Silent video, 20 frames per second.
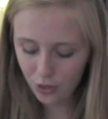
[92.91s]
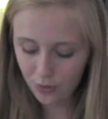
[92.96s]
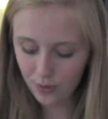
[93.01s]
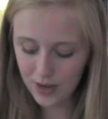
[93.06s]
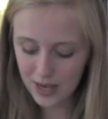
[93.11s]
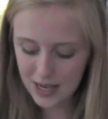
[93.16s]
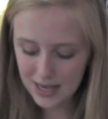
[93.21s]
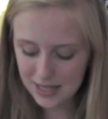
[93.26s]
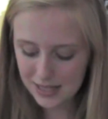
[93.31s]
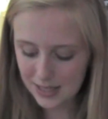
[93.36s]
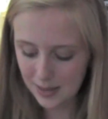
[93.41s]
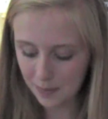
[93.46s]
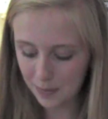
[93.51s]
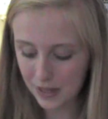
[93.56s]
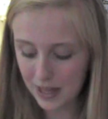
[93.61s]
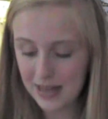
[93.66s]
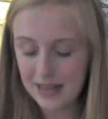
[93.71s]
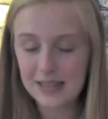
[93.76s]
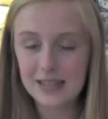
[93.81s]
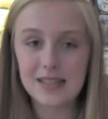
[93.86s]
Three is the
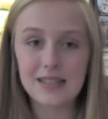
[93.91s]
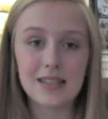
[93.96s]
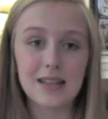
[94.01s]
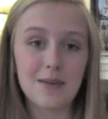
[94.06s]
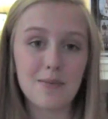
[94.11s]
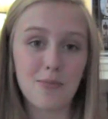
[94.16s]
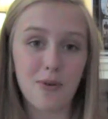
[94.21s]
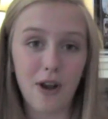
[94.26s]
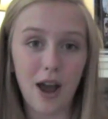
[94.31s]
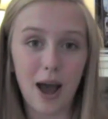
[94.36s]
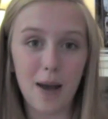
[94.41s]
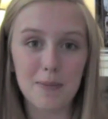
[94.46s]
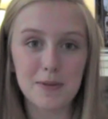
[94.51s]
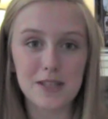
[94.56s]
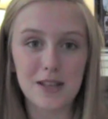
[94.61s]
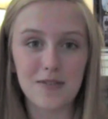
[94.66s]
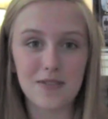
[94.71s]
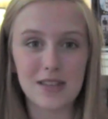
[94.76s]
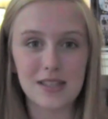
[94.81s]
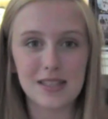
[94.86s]
places and
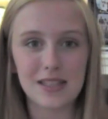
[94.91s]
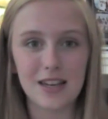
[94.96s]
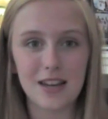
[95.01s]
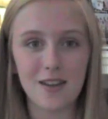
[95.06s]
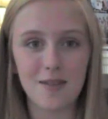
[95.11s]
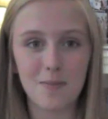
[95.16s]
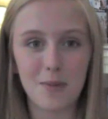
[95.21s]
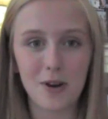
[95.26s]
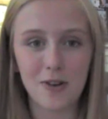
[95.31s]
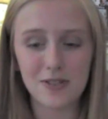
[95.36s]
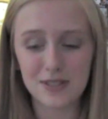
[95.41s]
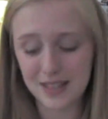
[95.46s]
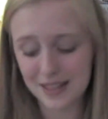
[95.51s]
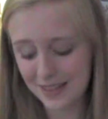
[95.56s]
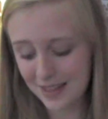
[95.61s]
props of the City of Bones.